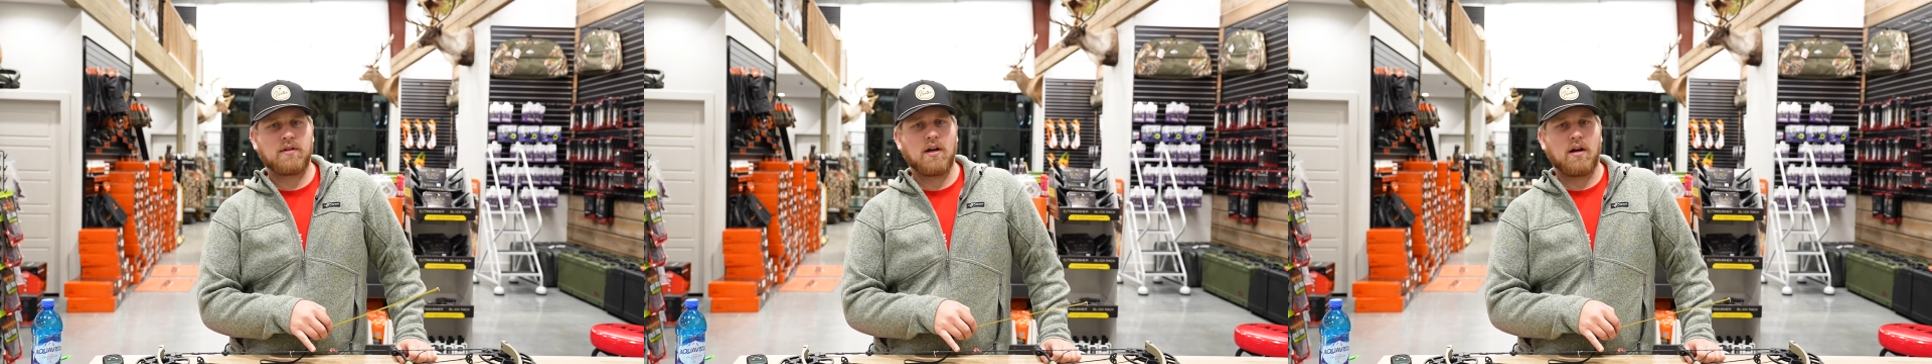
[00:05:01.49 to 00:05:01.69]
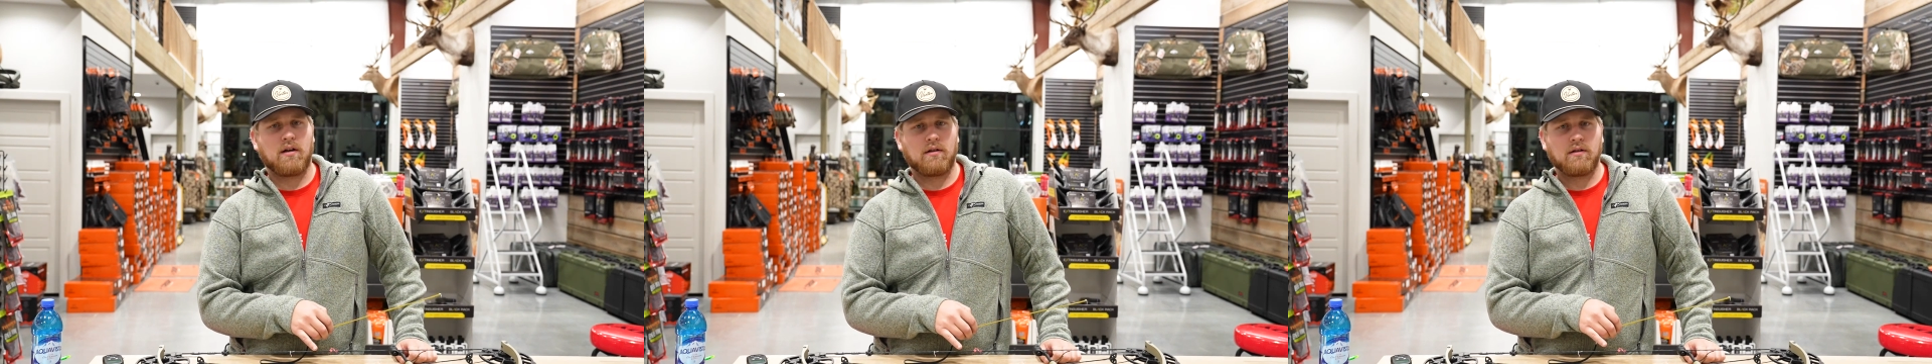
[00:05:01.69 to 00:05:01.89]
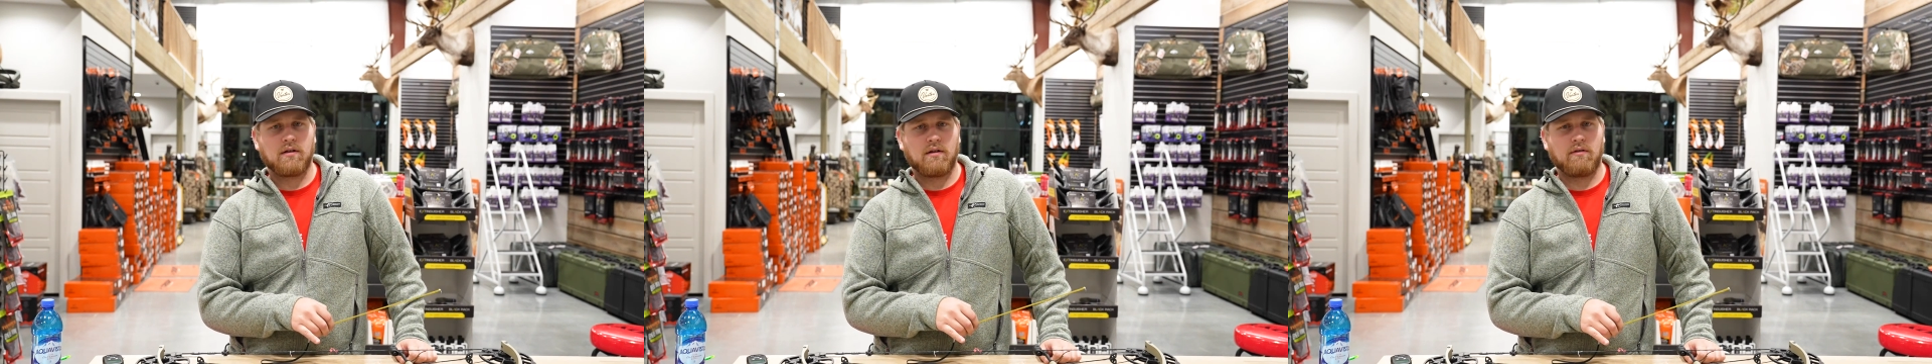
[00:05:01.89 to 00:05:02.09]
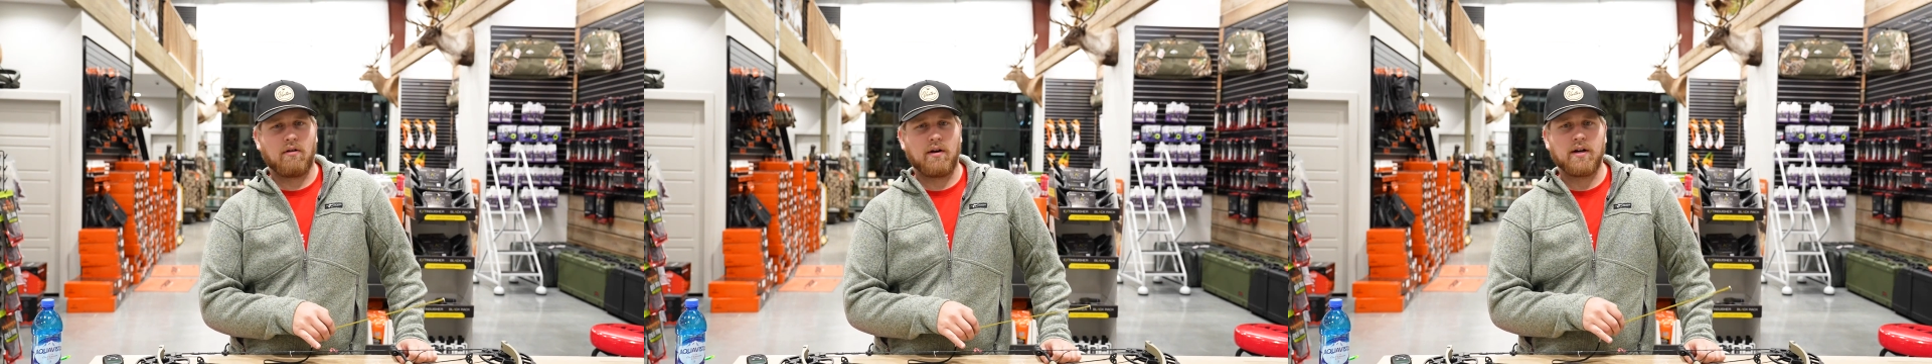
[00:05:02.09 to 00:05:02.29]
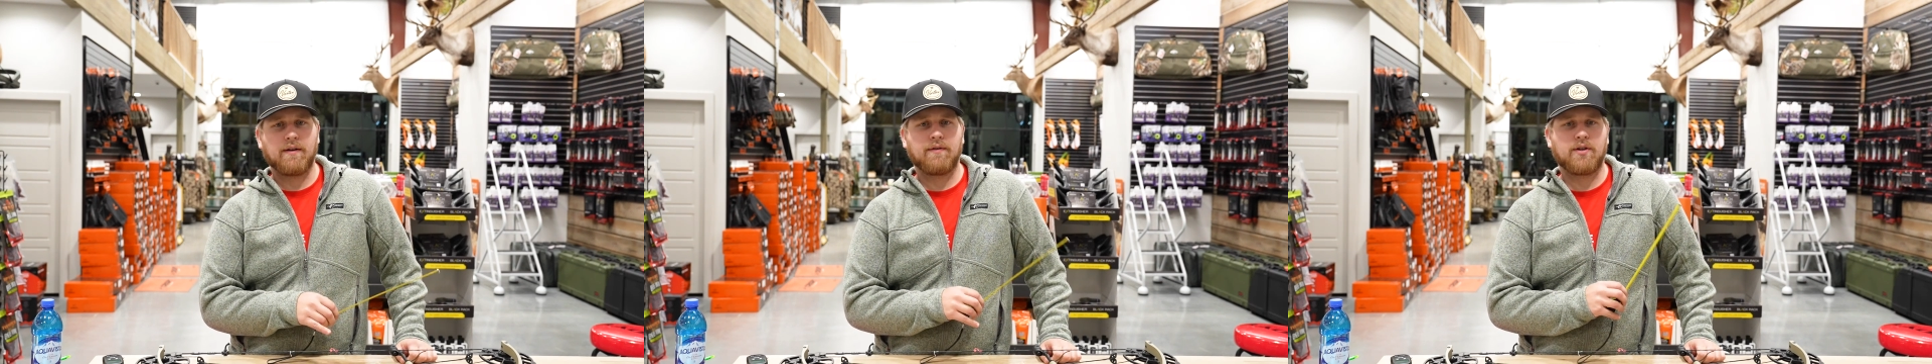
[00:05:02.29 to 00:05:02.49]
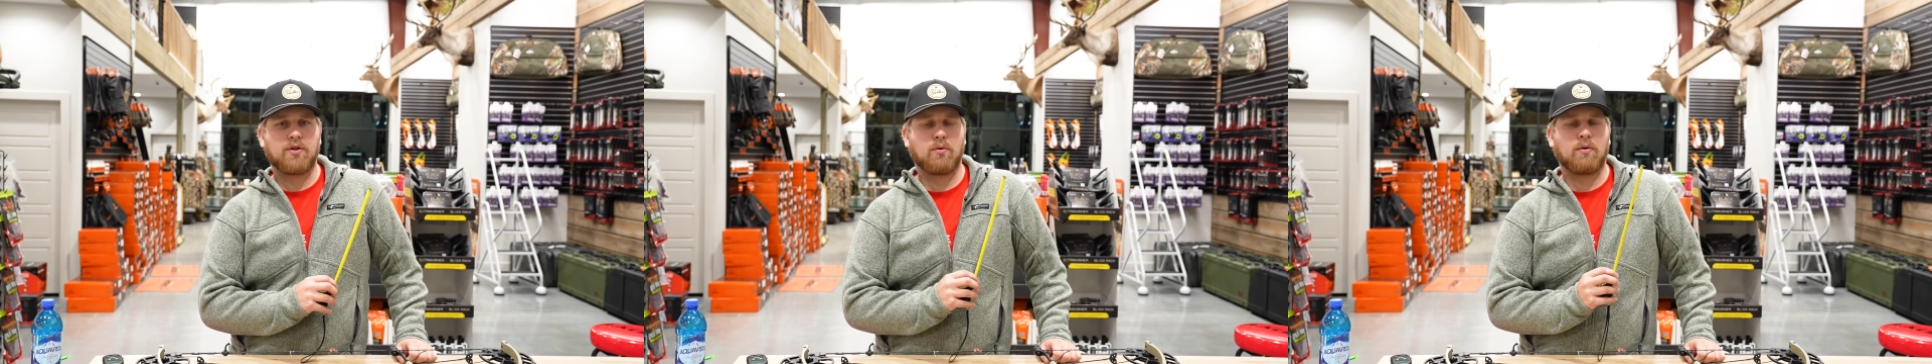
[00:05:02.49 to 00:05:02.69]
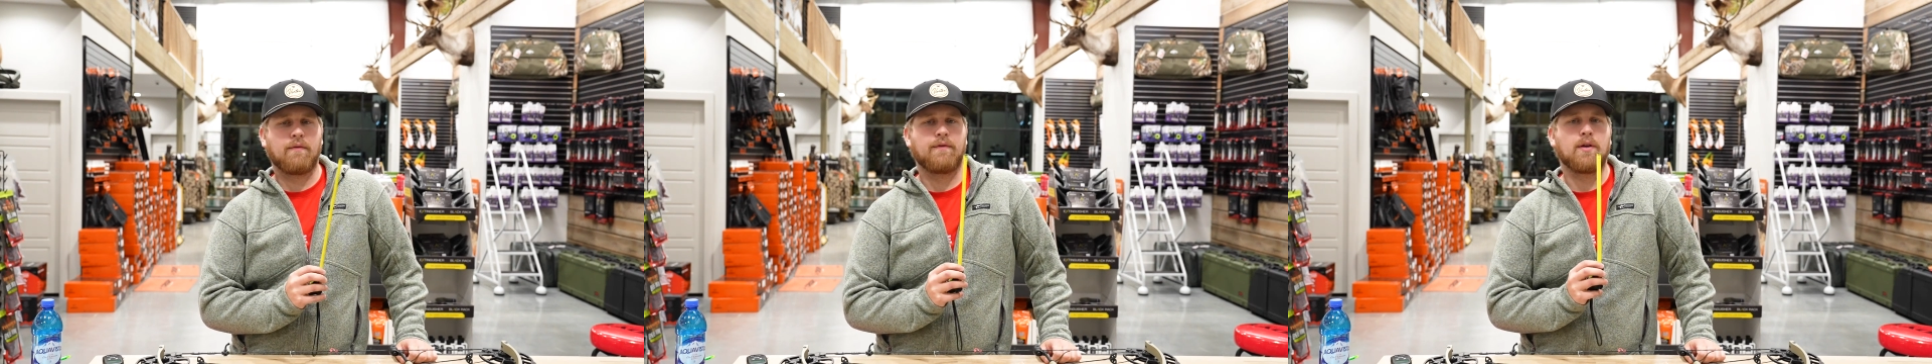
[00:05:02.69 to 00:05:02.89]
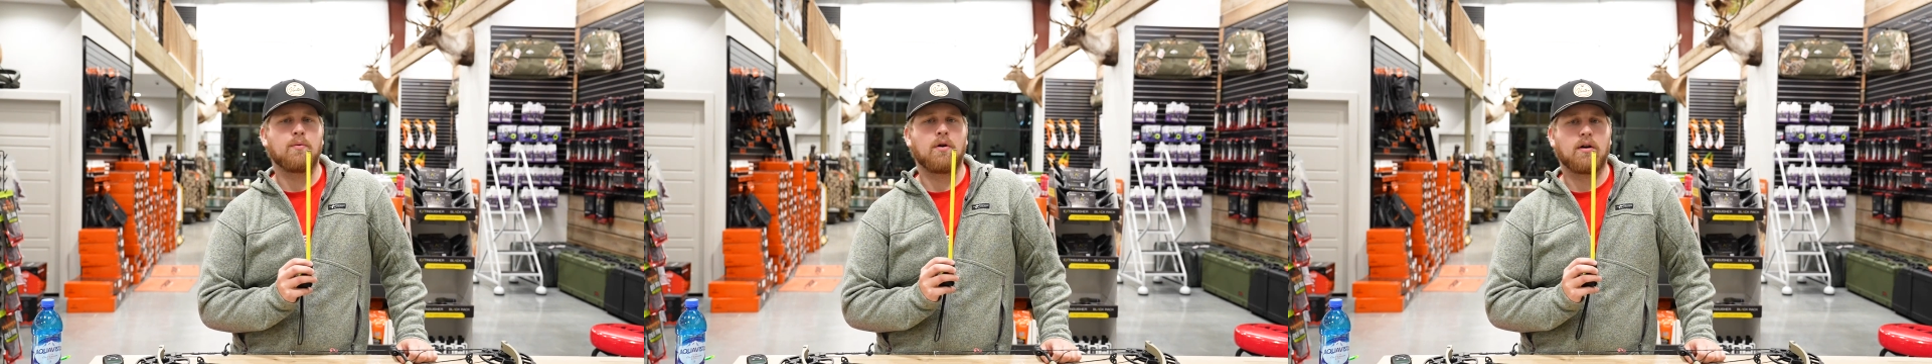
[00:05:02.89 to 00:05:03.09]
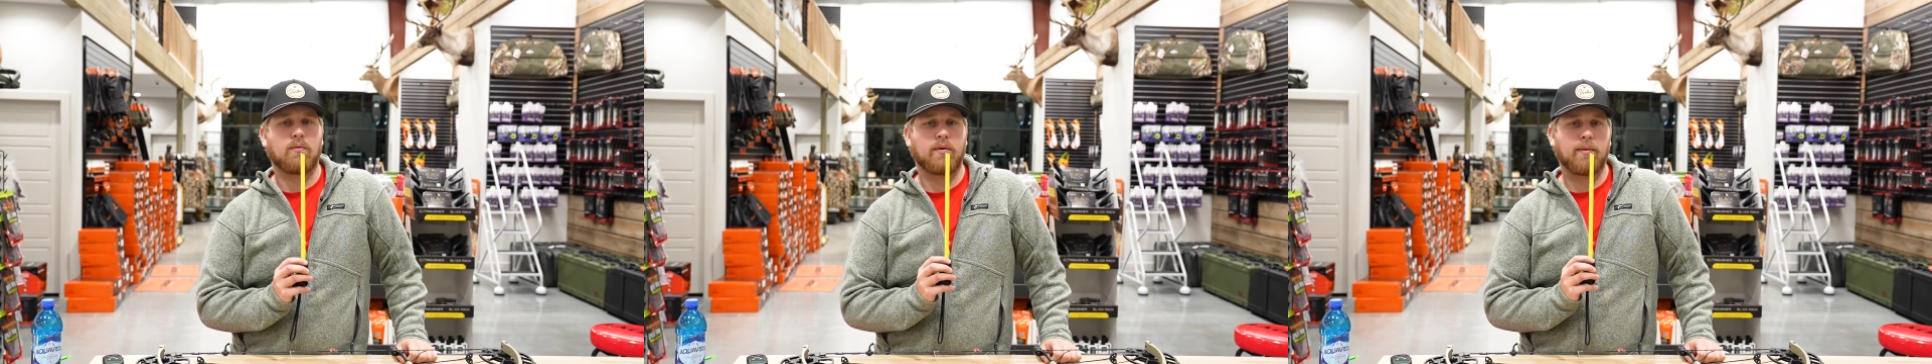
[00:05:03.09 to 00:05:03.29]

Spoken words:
done our individual review on.